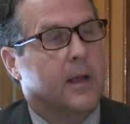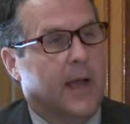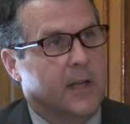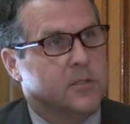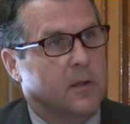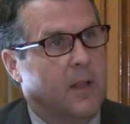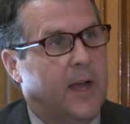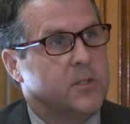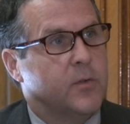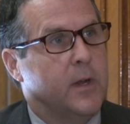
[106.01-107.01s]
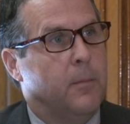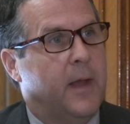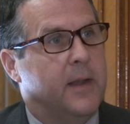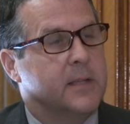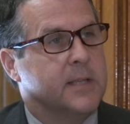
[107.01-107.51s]
Councilor Lodge, Rita
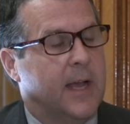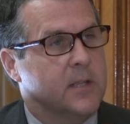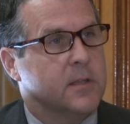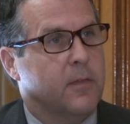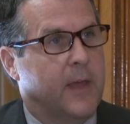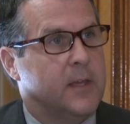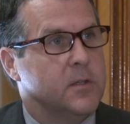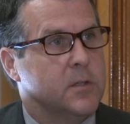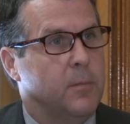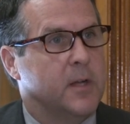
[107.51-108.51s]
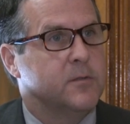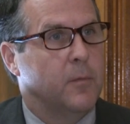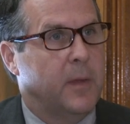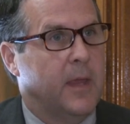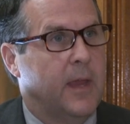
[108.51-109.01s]
Mendes, Councilor, thank you so much for
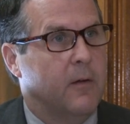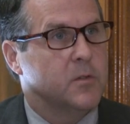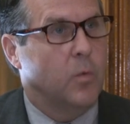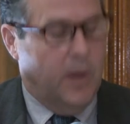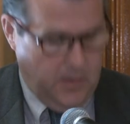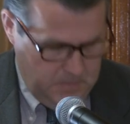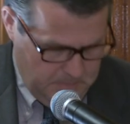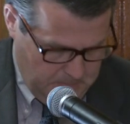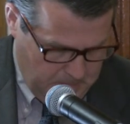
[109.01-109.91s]
being here as well